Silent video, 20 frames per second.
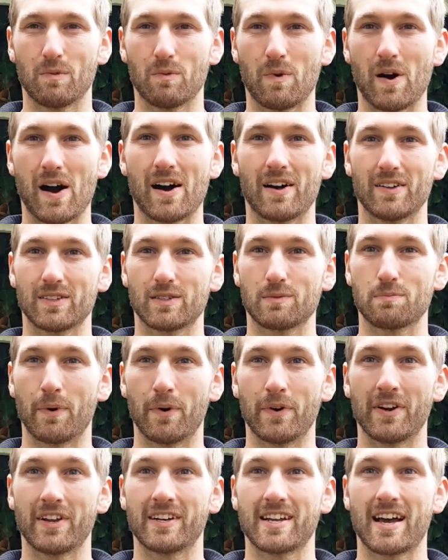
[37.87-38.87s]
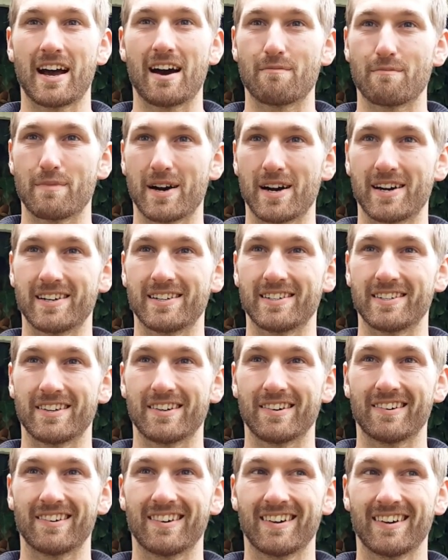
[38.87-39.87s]
while it's burning down behind
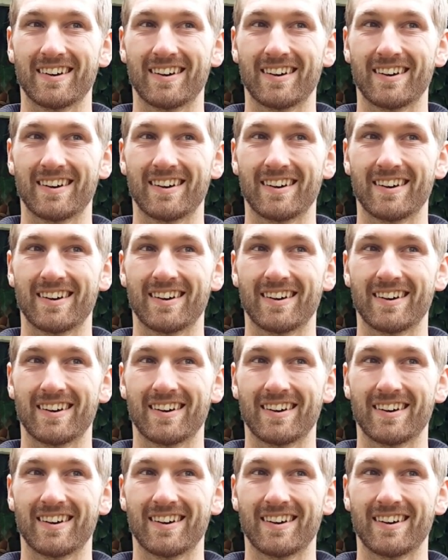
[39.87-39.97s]
you.